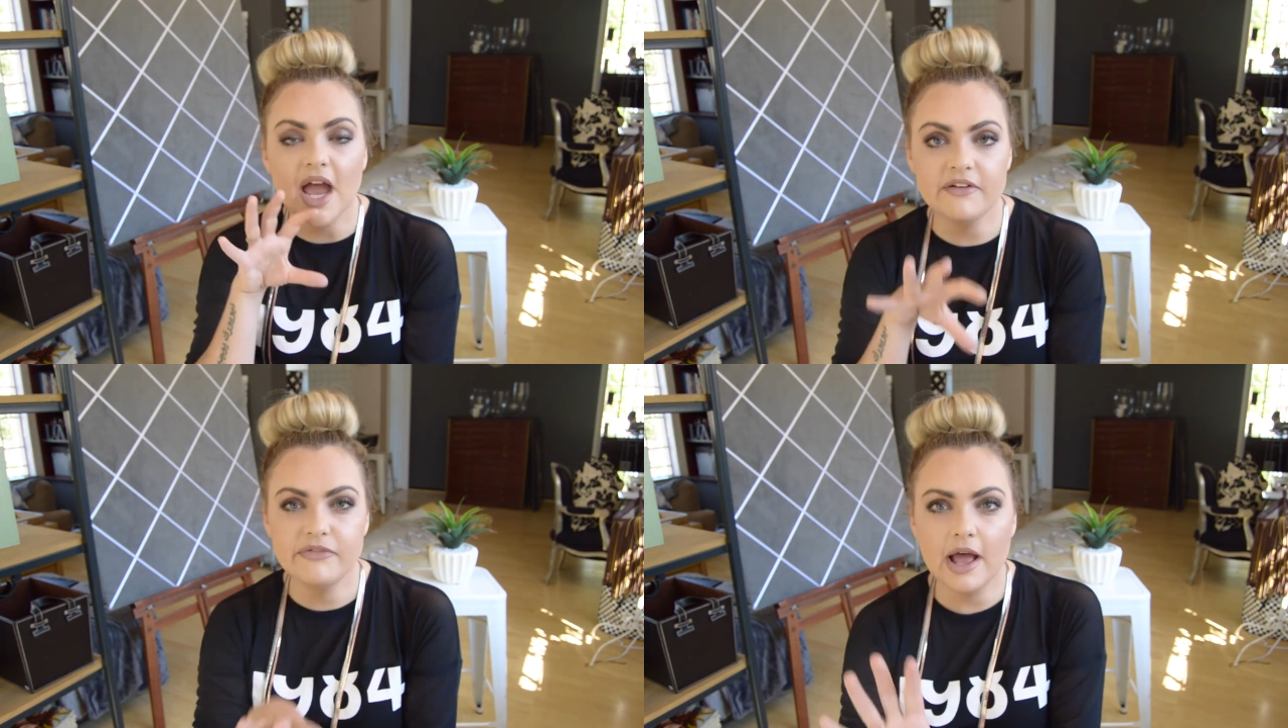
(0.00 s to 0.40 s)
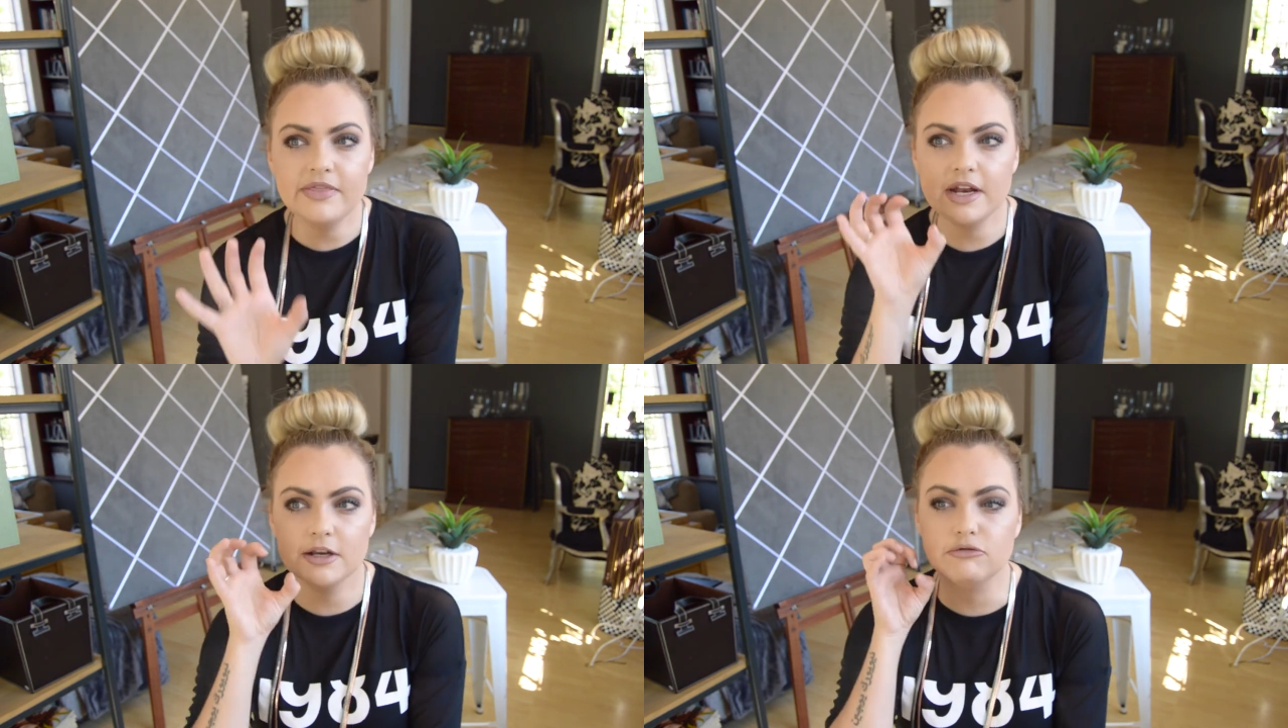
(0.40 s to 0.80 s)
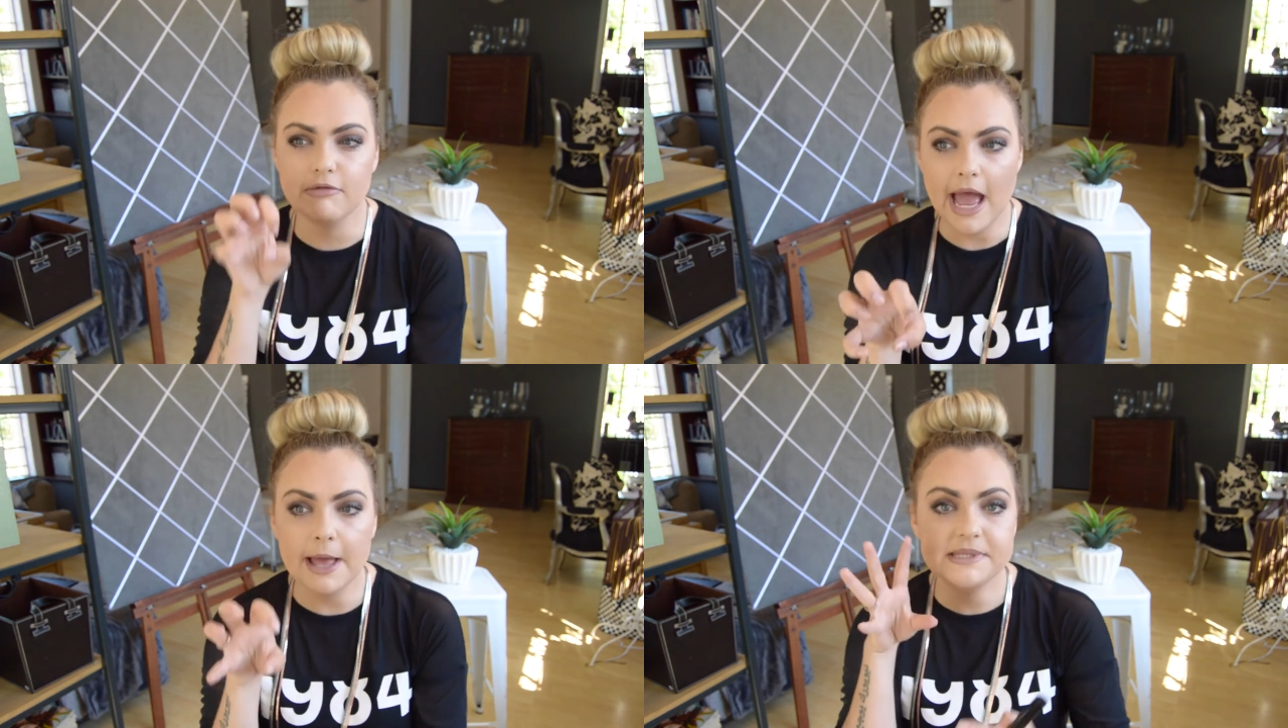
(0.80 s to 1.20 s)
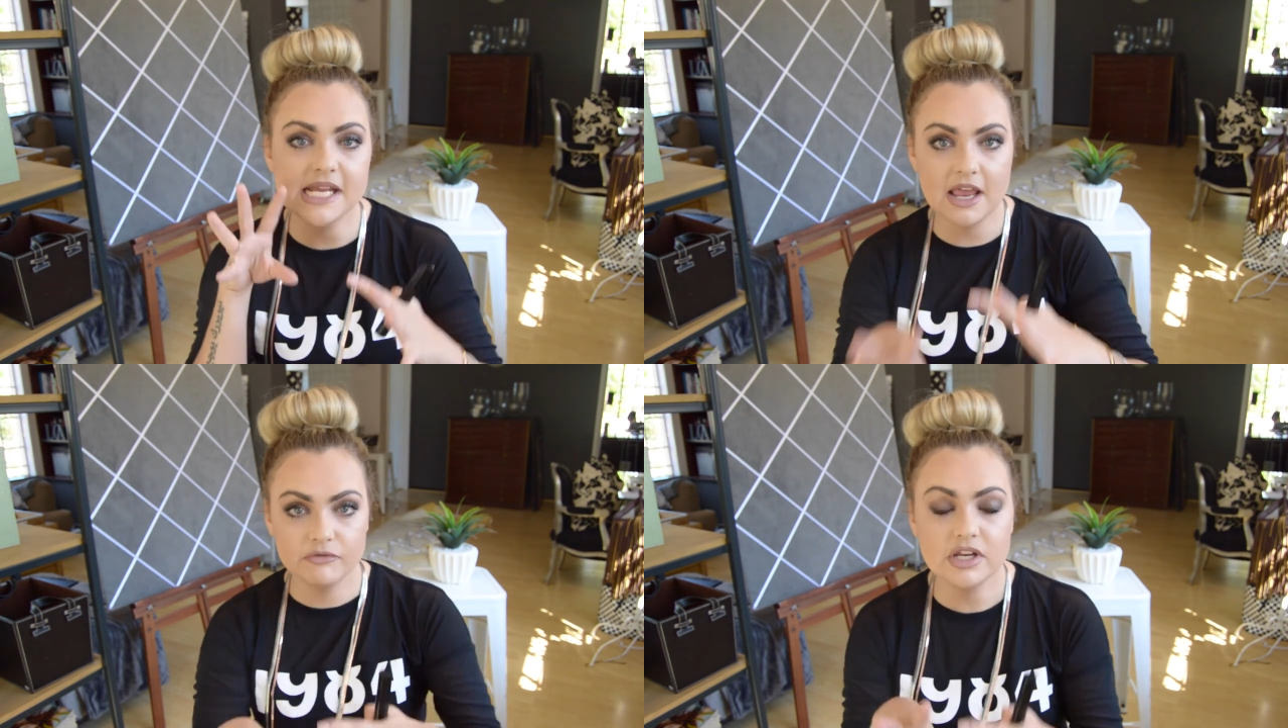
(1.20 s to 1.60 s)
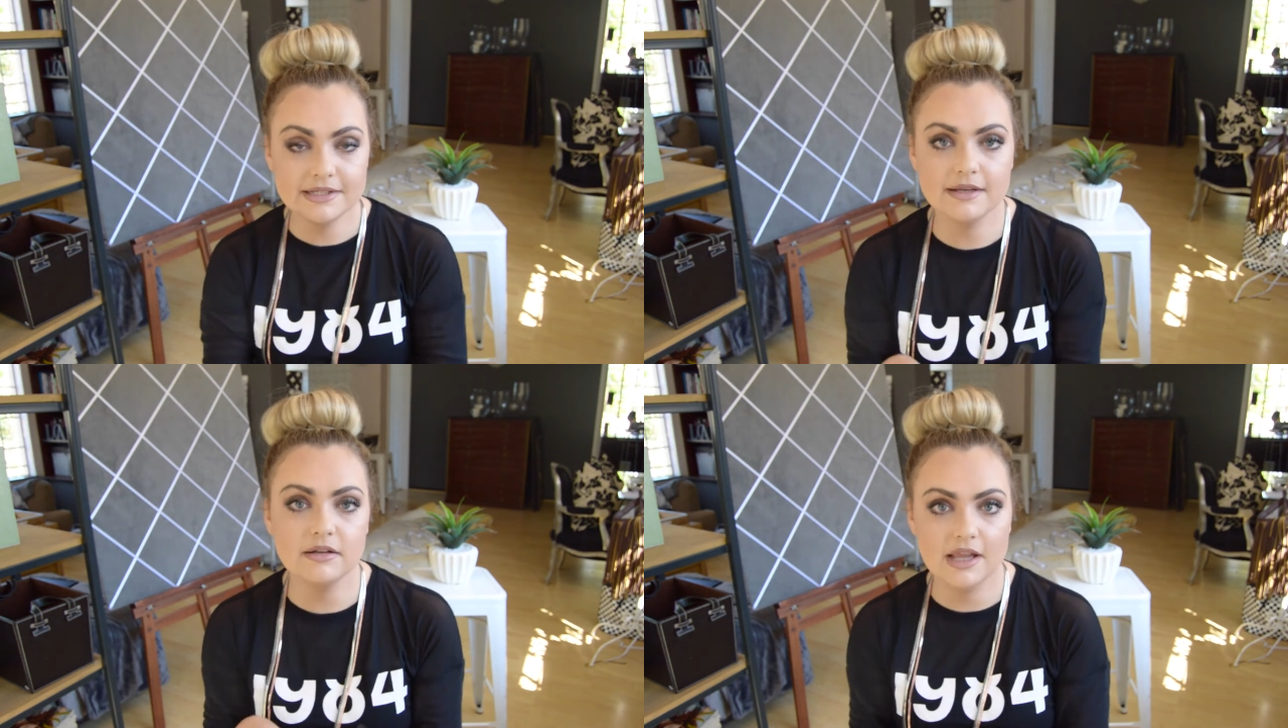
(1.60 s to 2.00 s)
I find that it grabs every
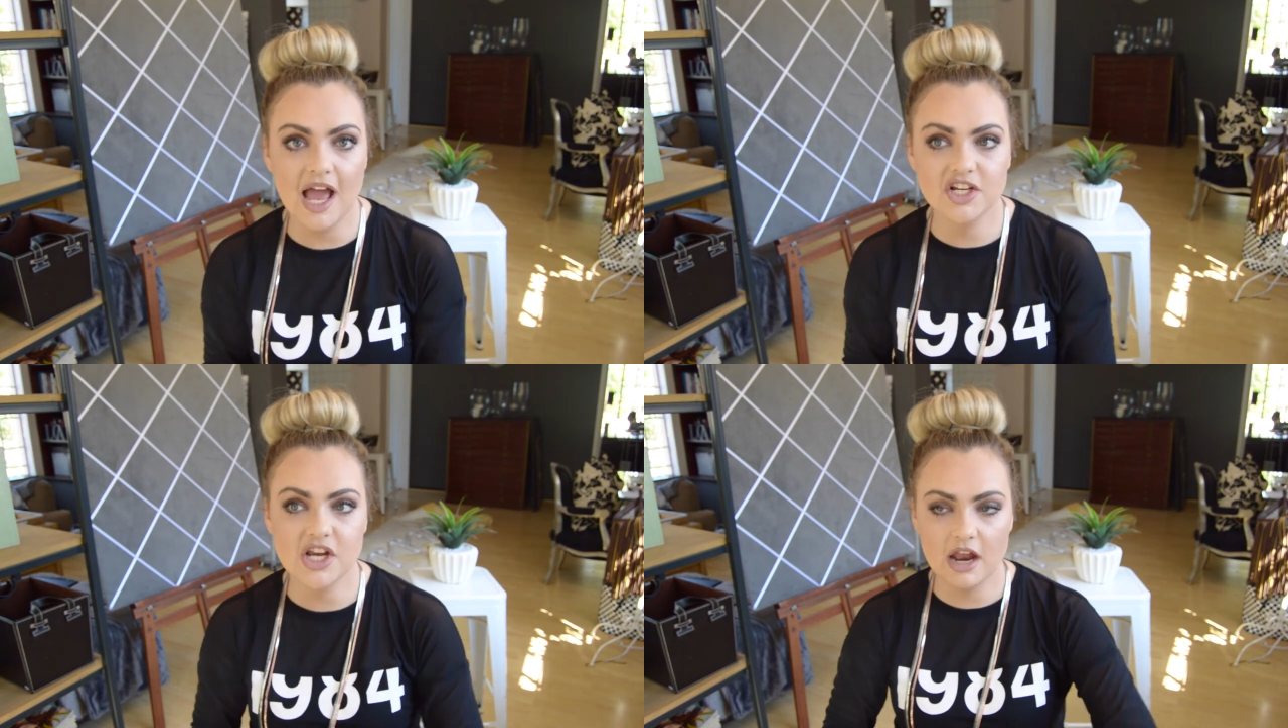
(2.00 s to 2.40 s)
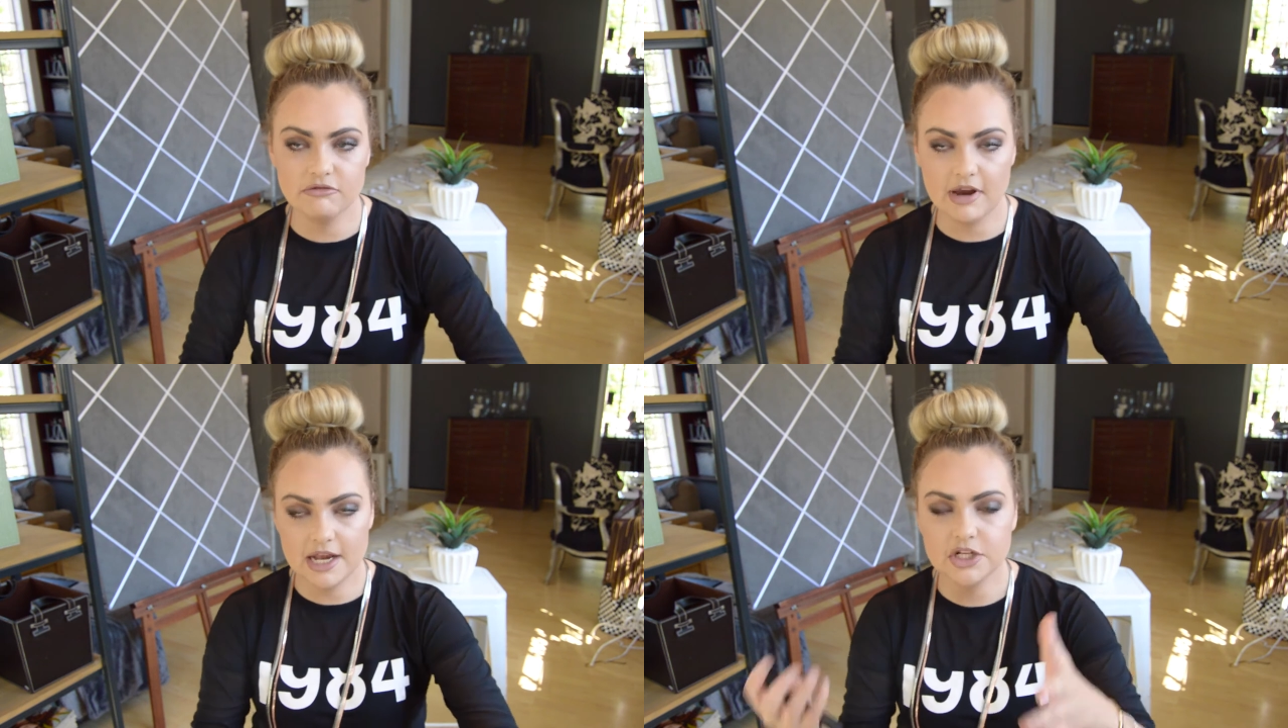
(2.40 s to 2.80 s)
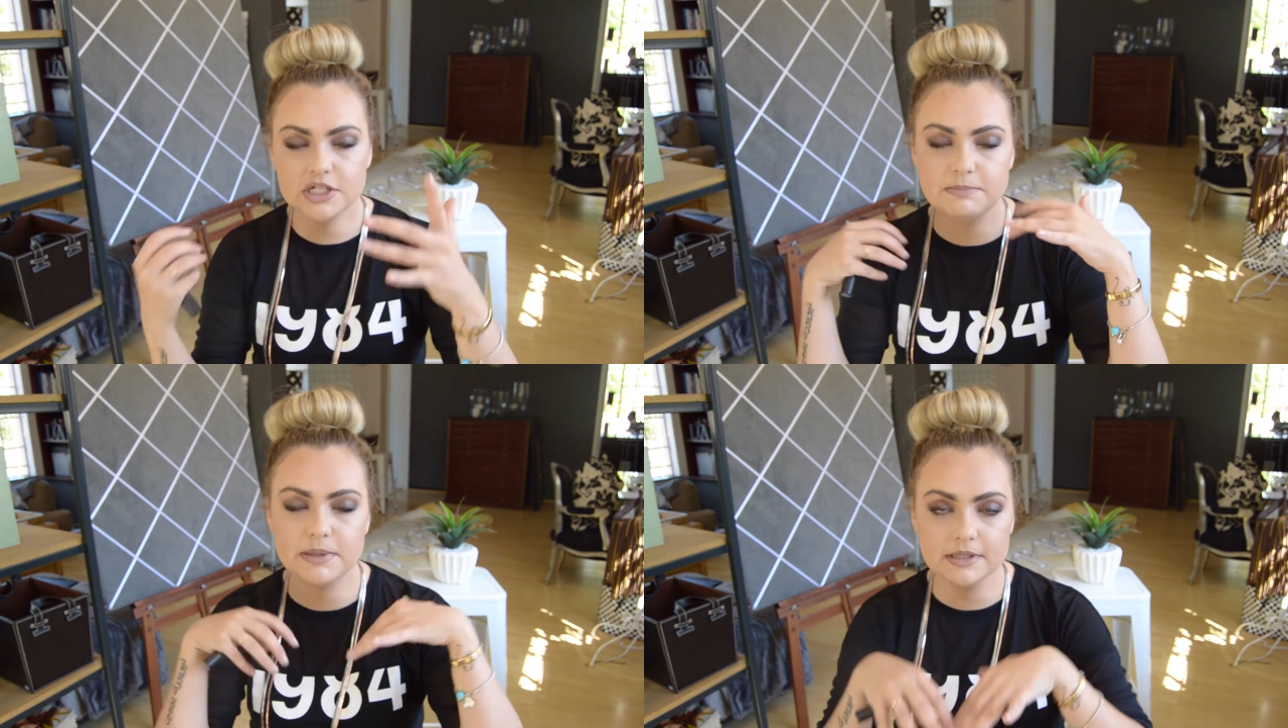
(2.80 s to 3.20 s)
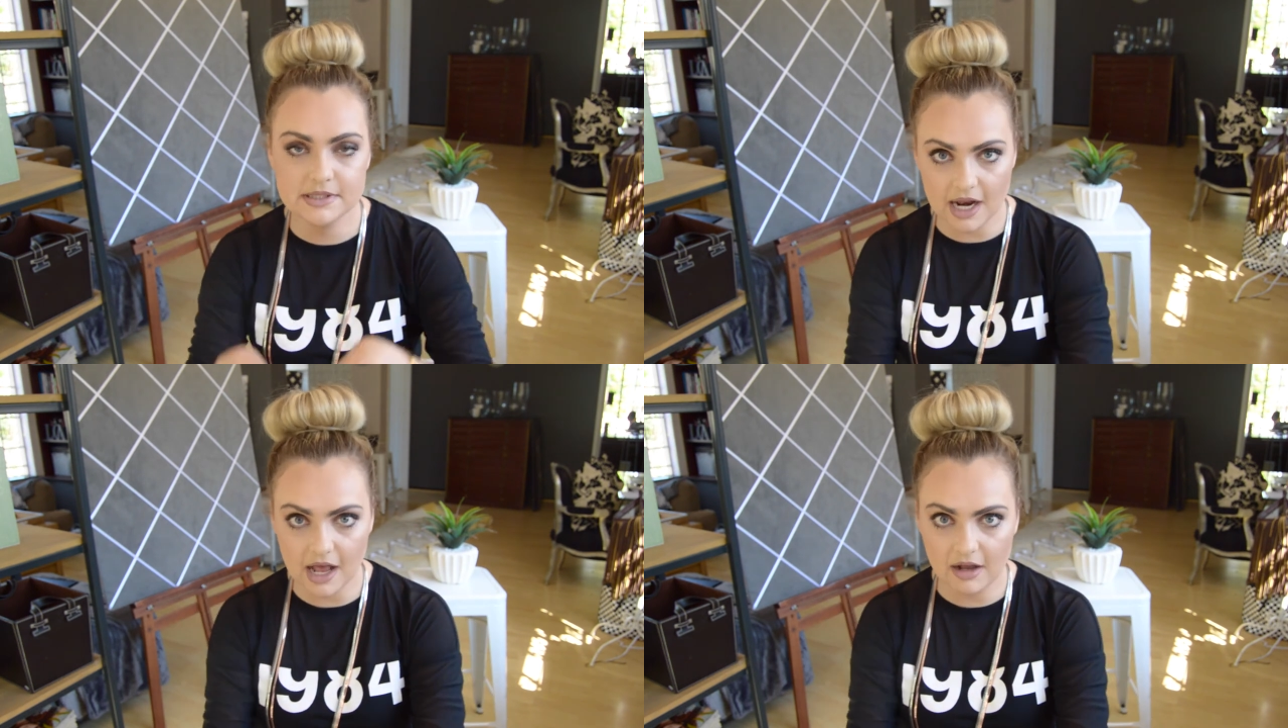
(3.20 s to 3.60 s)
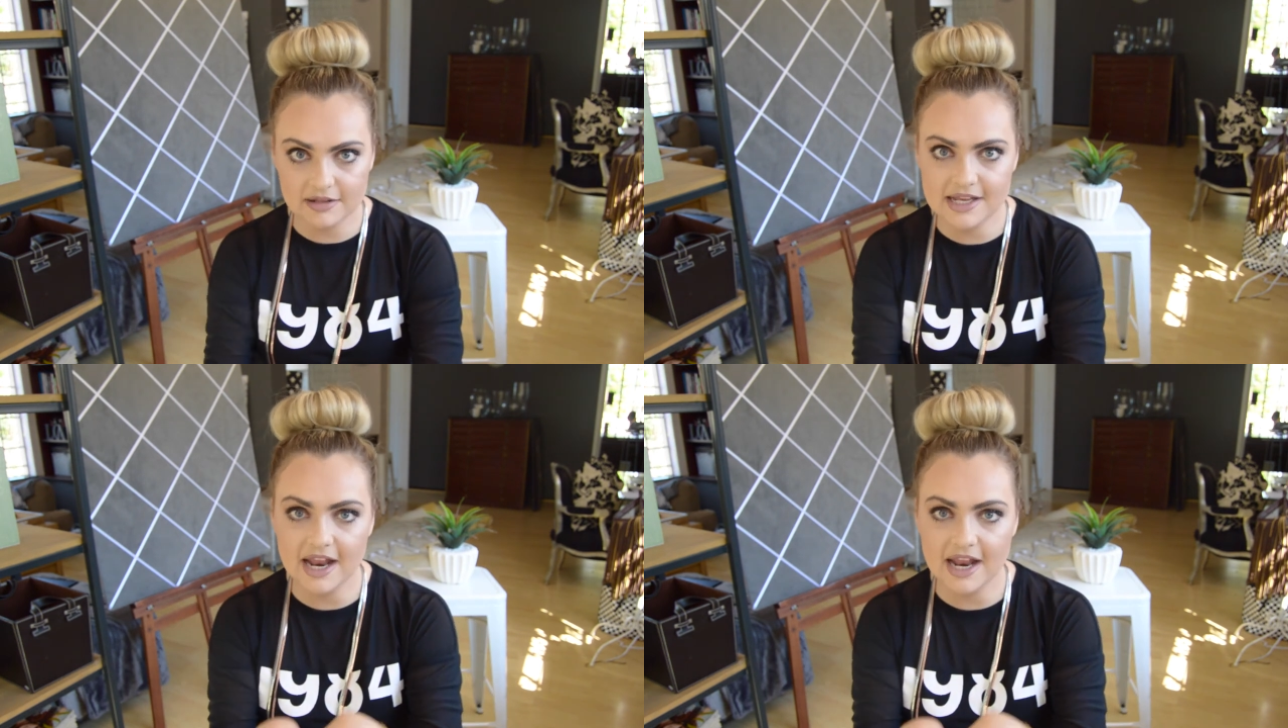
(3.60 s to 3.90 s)
single lash and really just pulls it out,